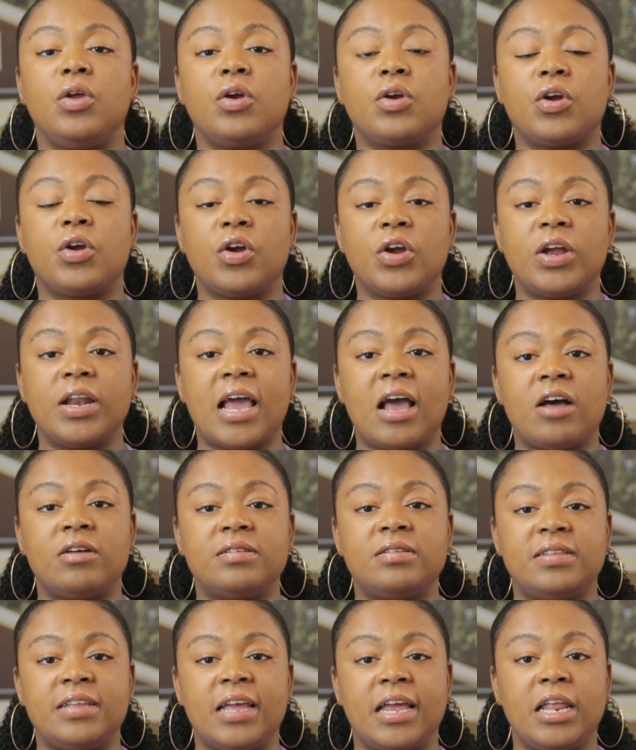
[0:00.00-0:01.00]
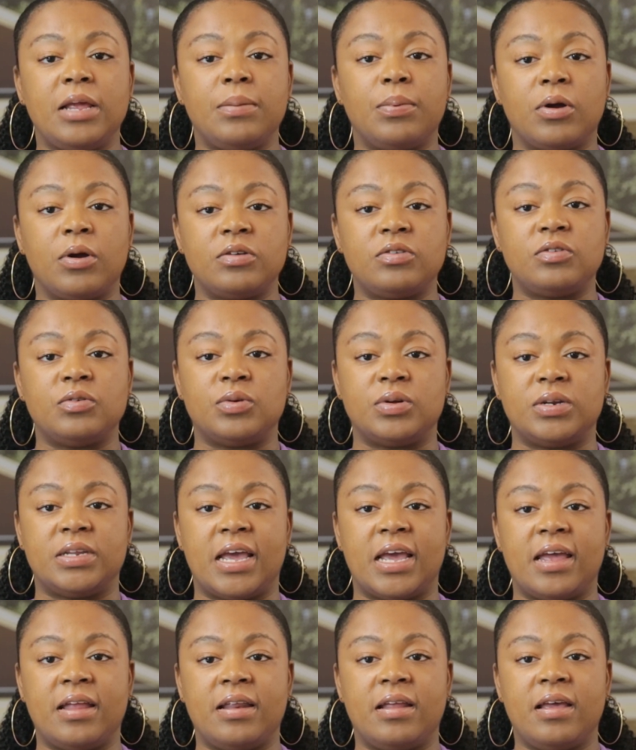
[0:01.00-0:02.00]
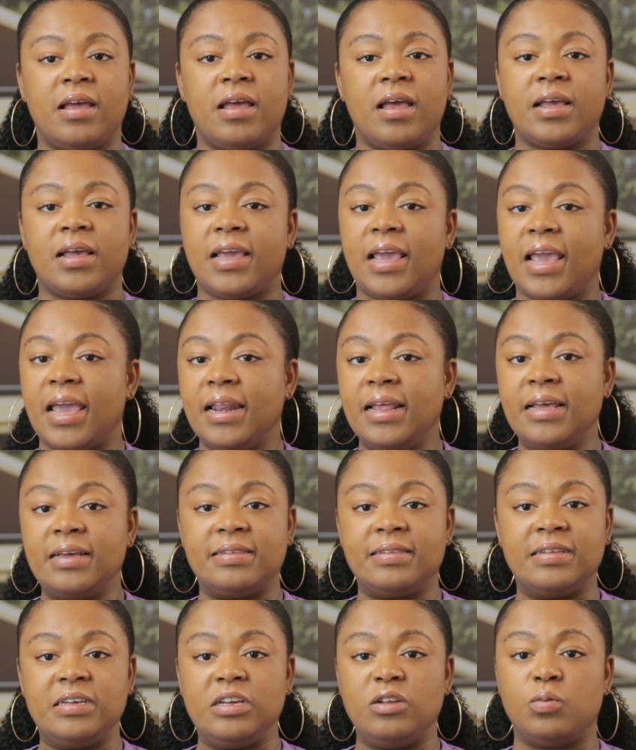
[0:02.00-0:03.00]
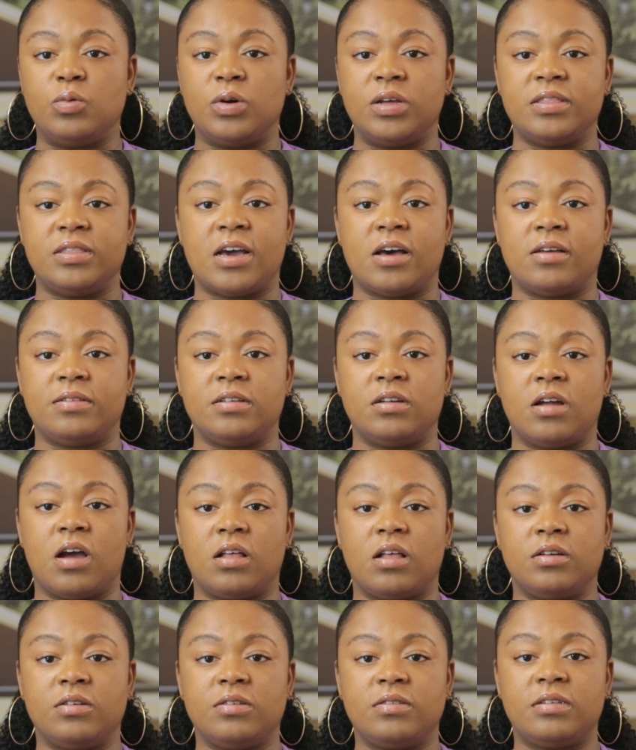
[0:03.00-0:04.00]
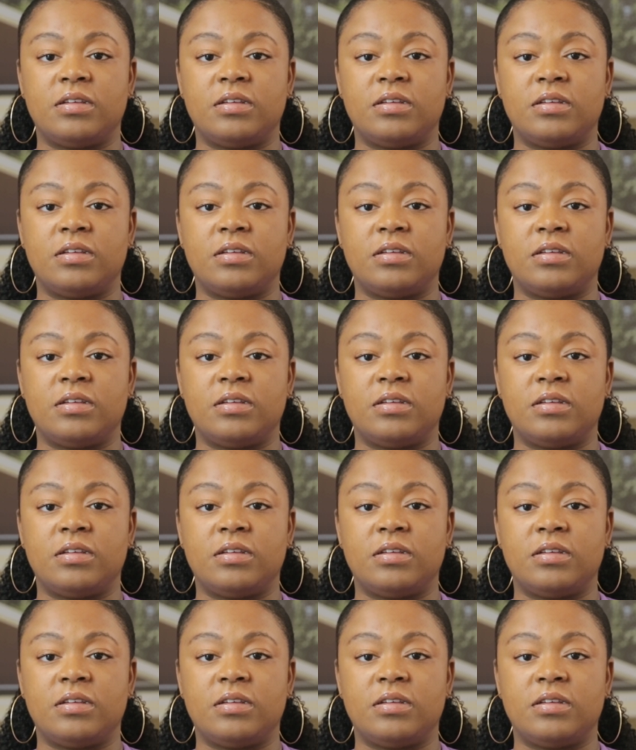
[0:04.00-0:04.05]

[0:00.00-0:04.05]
Your current outstanding personal debt can't exceed $1,000.